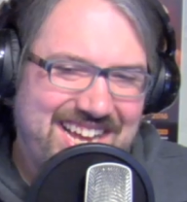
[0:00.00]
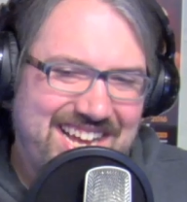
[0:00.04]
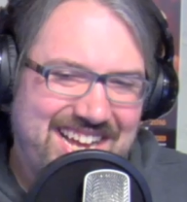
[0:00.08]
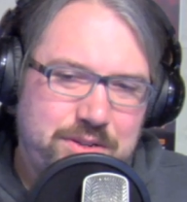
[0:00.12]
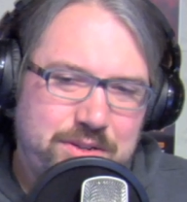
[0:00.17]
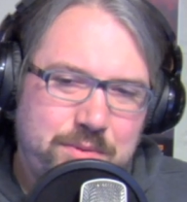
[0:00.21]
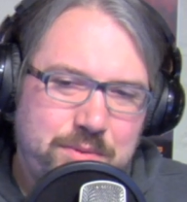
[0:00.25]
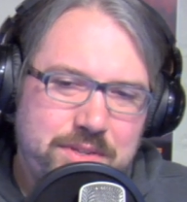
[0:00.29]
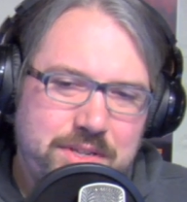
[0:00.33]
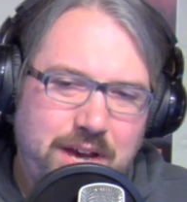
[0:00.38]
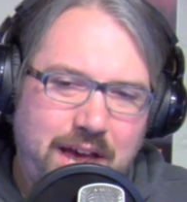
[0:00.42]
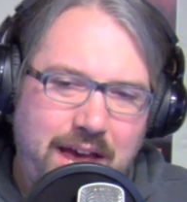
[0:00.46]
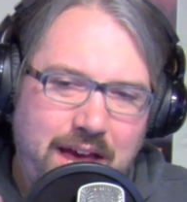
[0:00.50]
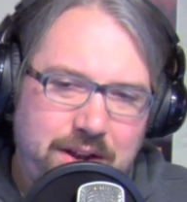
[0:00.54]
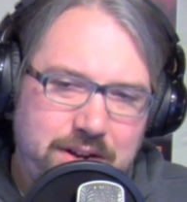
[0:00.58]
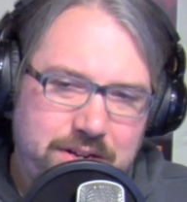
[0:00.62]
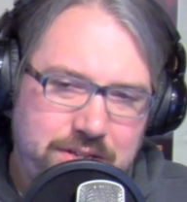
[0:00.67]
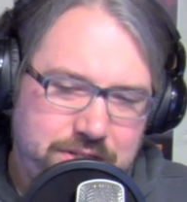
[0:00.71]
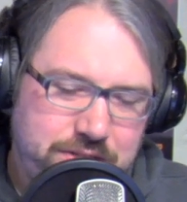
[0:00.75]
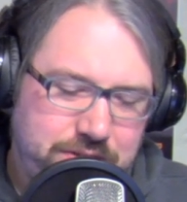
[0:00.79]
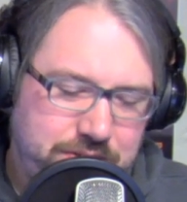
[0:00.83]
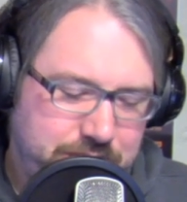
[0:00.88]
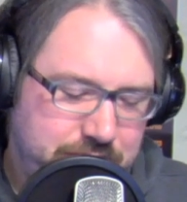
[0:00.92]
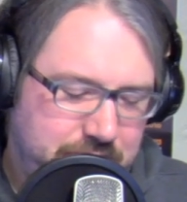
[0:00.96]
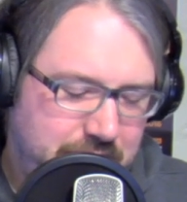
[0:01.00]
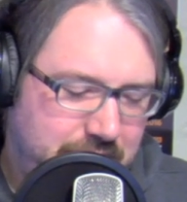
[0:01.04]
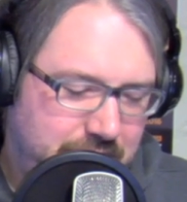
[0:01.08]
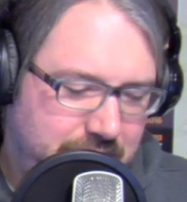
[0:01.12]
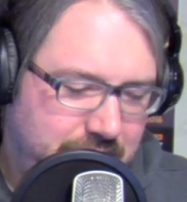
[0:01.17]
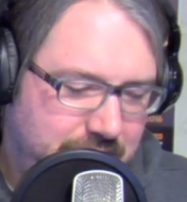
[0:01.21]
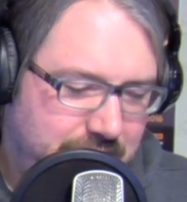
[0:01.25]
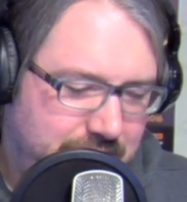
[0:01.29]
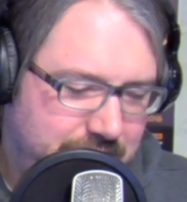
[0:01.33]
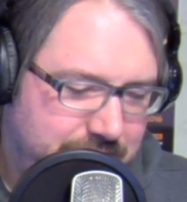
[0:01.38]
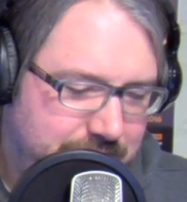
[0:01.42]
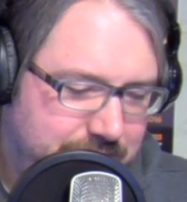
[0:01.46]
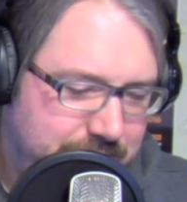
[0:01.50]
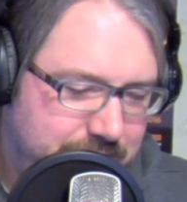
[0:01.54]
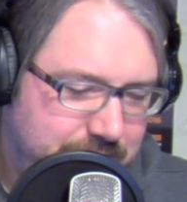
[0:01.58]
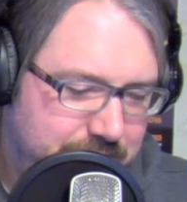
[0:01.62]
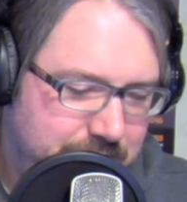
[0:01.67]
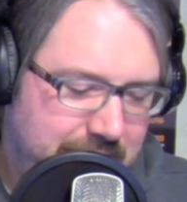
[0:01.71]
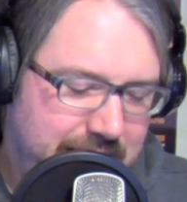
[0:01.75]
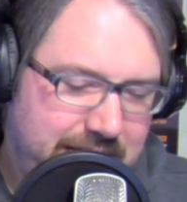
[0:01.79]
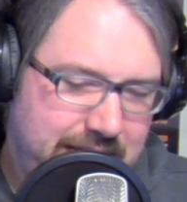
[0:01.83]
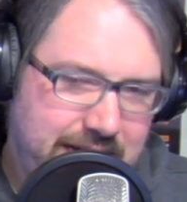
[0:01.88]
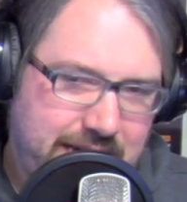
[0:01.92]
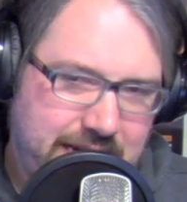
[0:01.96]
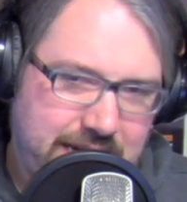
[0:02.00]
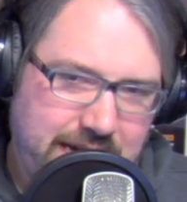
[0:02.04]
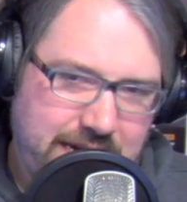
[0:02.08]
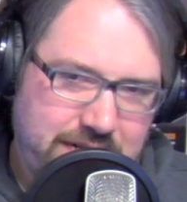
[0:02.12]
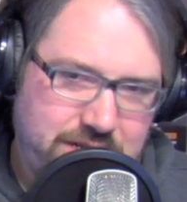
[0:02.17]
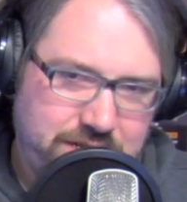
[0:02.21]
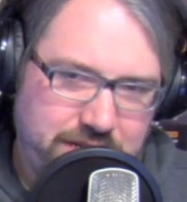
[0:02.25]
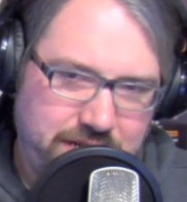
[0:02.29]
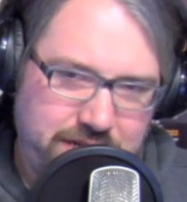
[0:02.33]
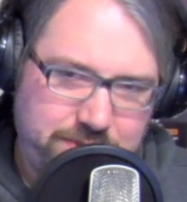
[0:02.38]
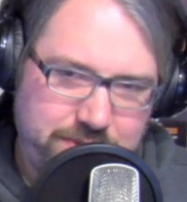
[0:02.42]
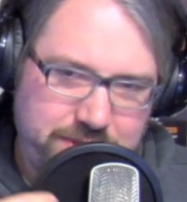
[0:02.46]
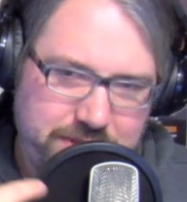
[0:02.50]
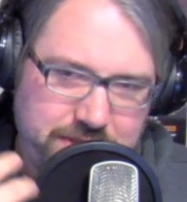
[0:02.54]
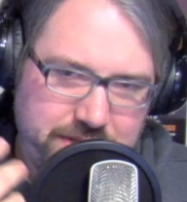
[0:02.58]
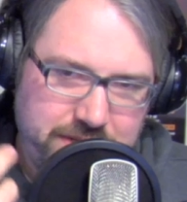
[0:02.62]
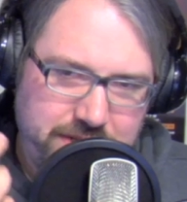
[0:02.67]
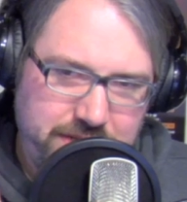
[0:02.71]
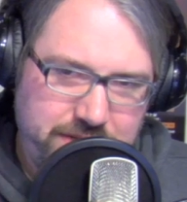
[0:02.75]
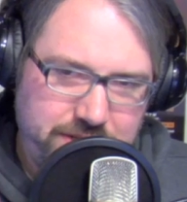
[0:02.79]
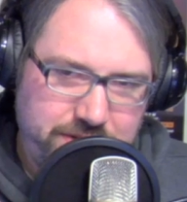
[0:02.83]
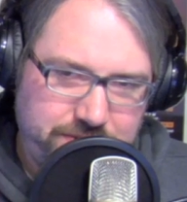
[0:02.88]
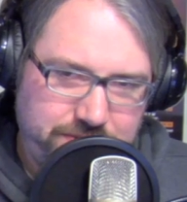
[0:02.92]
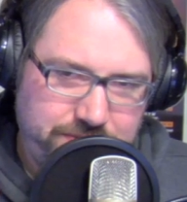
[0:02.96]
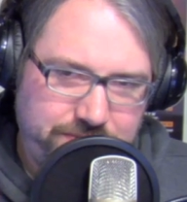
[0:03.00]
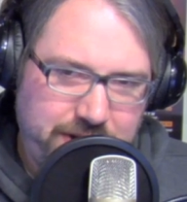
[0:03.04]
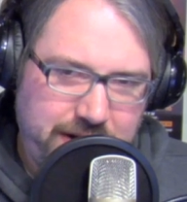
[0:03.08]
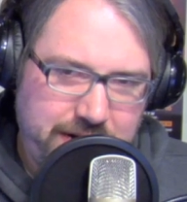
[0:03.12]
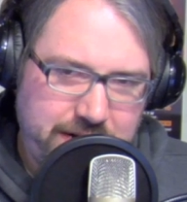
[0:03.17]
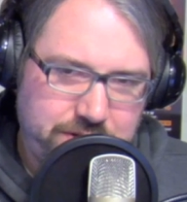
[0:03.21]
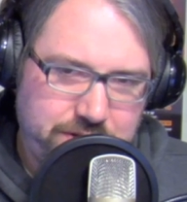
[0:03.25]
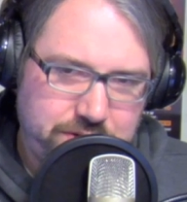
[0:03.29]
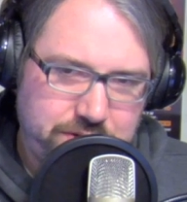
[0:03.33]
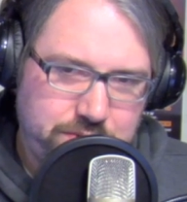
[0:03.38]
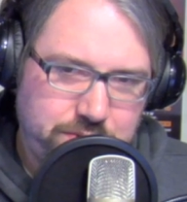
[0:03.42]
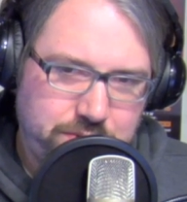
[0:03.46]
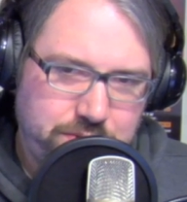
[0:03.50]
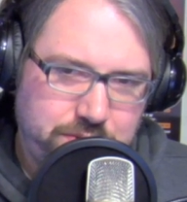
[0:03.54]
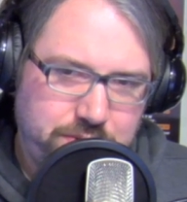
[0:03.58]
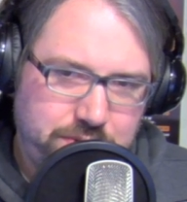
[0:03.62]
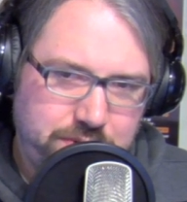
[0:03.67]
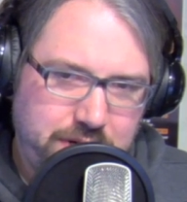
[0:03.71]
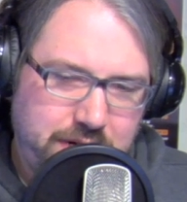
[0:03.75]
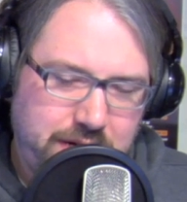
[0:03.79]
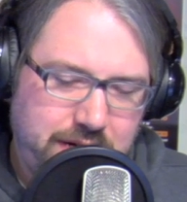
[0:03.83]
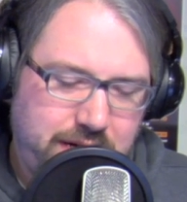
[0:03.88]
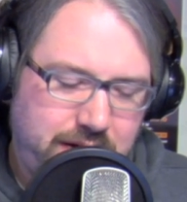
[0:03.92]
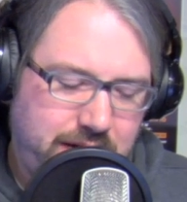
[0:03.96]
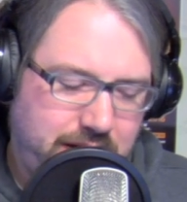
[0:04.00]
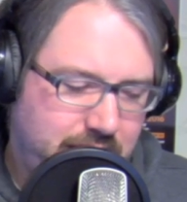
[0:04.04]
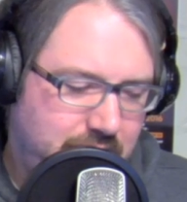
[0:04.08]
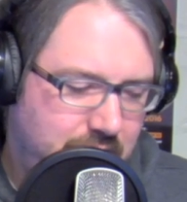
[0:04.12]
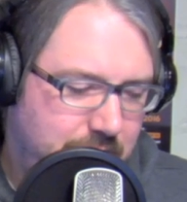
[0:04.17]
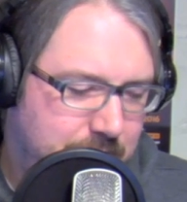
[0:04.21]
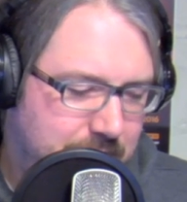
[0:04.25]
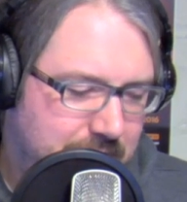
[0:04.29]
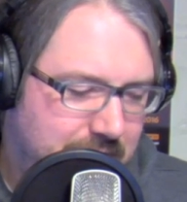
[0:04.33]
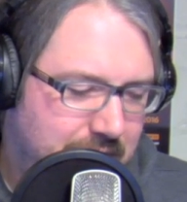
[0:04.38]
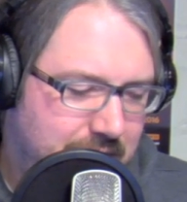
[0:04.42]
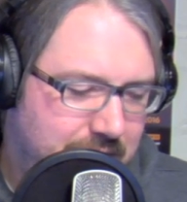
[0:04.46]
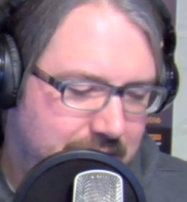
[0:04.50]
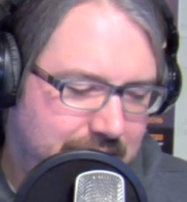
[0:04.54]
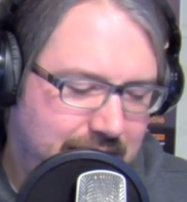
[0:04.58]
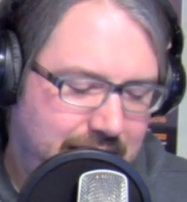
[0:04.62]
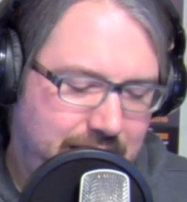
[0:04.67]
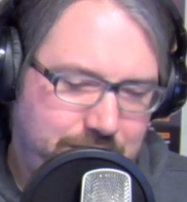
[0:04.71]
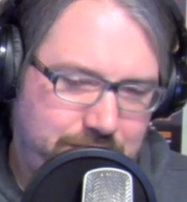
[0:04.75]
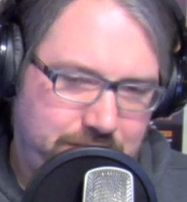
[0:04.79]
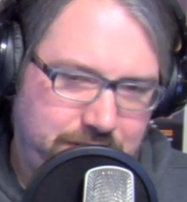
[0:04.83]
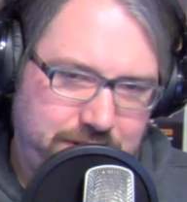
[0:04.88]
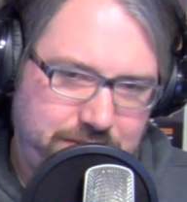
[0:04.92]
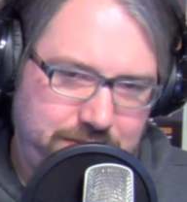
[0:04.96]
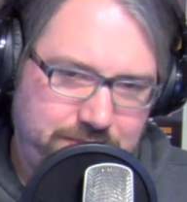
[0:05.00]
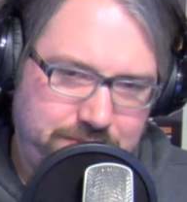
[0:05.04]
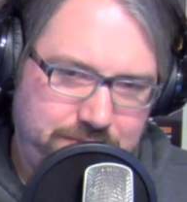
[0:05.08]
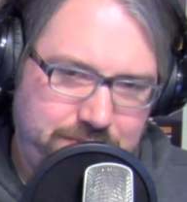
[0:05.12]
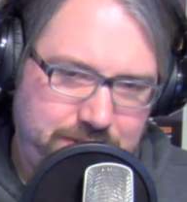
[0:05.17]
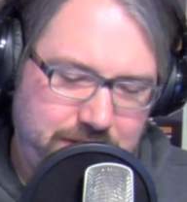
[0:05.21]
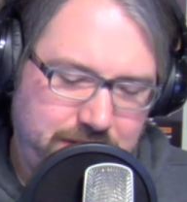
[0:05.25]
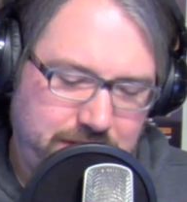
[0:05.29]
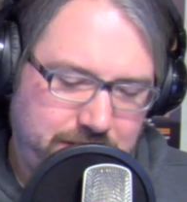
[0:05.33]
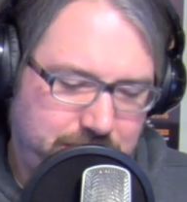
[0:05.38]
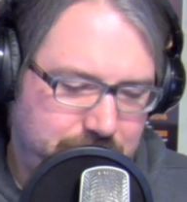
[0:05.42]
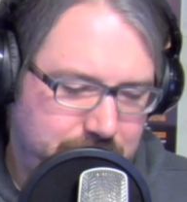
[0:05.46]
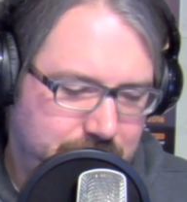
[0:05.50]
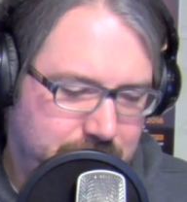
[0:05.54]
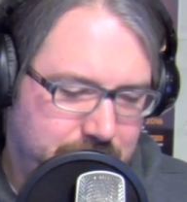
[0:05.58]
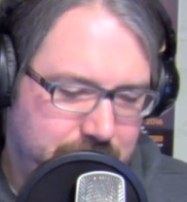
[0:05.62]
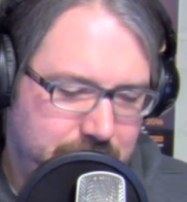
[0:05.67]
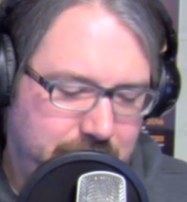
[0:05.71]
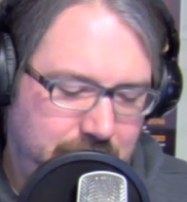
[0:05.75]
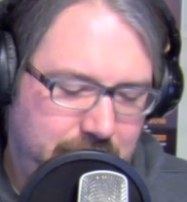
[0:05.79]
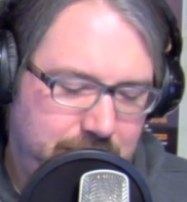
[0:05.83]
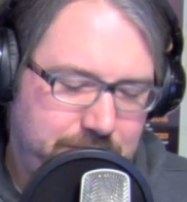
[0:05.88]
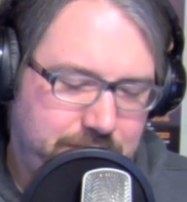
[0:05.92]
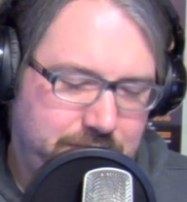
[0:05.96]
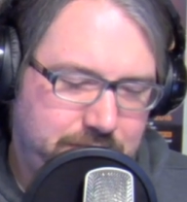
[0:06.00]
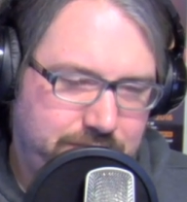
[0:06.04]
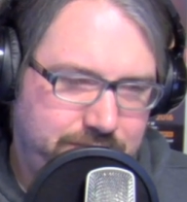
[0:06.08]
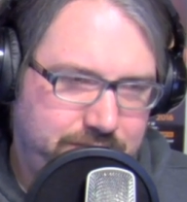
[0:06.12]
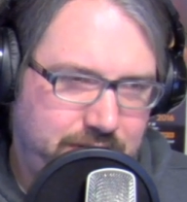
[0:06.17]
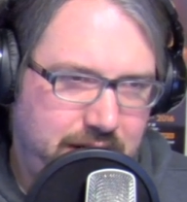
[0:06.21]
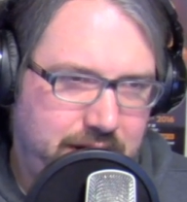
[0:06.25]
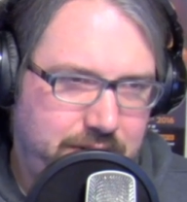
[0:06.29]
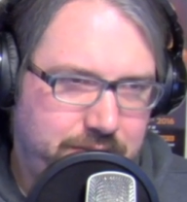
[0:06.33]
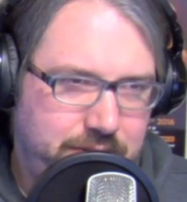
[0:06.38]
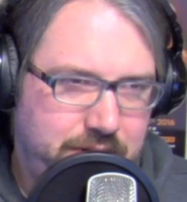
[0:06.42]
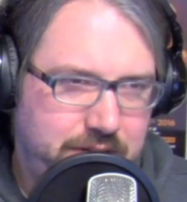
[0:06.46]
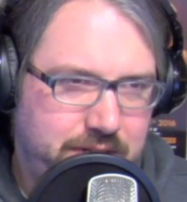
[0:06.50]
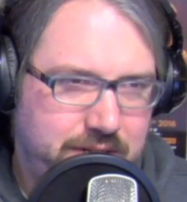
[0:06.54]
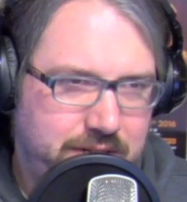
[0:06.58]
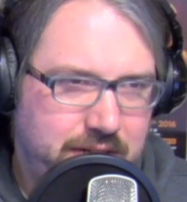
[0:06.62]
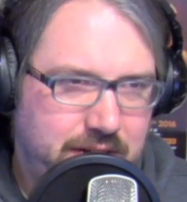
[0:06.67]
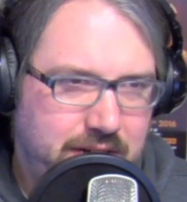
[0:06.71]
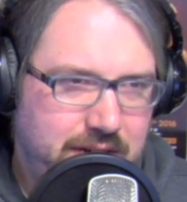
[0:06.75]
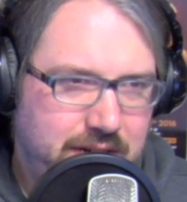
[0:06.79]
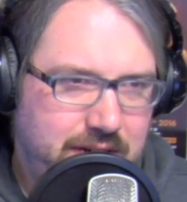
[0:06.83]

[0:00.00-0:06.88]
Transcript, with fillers: So how did you make that connection? Like, was it easier to find a school coming out of that? Were you, were you able to find one?